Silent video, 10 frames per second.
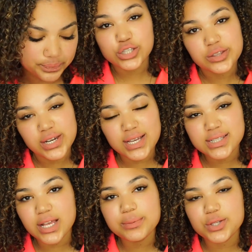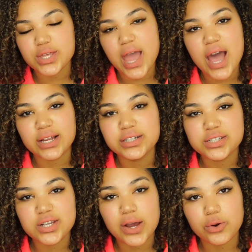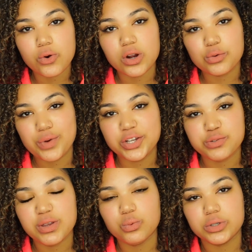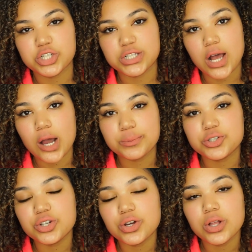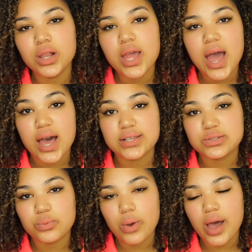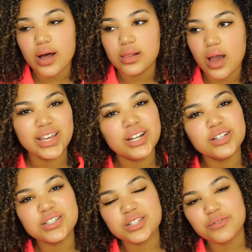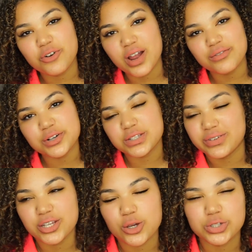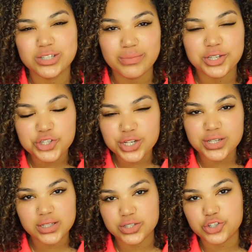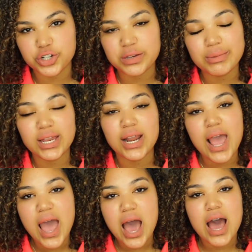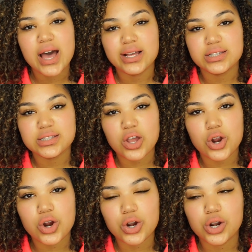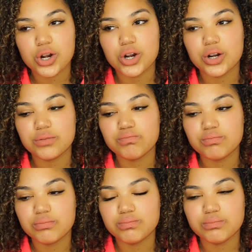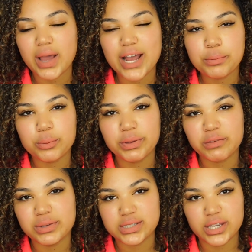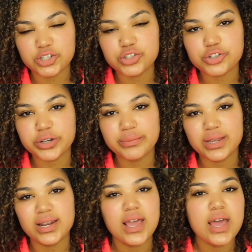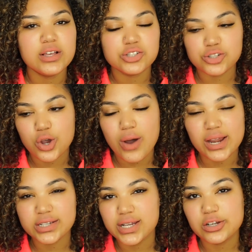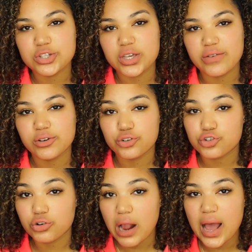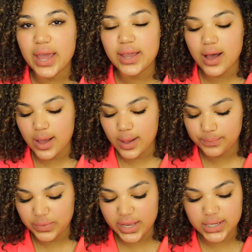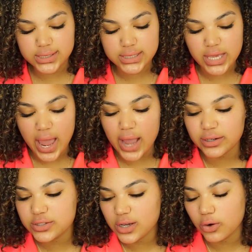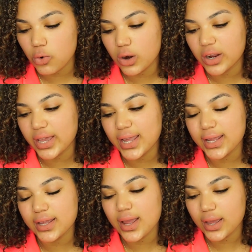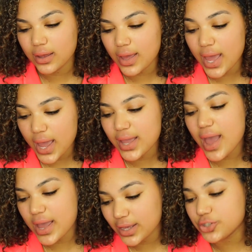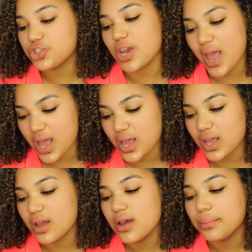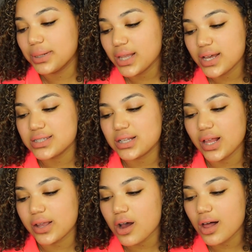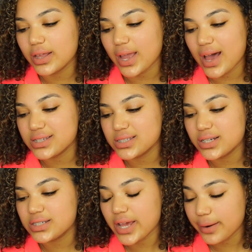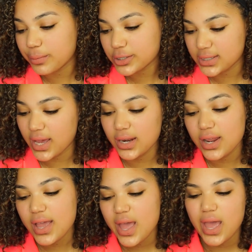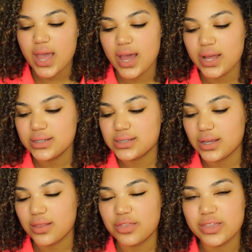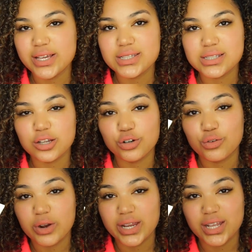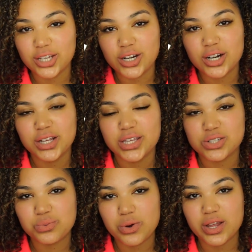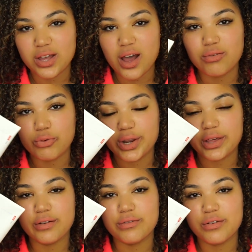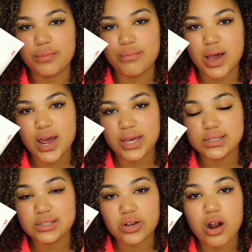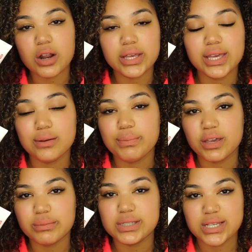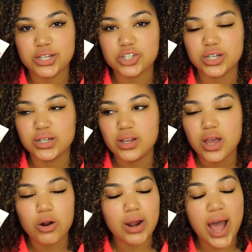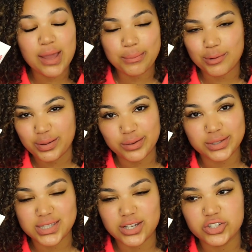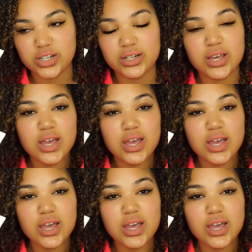So the next step to the Acne.org regimen, which is optional as well. In Alyssa Forever's video, she mentioned this treatment as her hyperpigmentation treatment, so I decided to give it a try. It is the Acne.org AHA plus glycolic acid 10%, and this right here is what got rid of my scarring and pigmentation, or hyperpigmentation.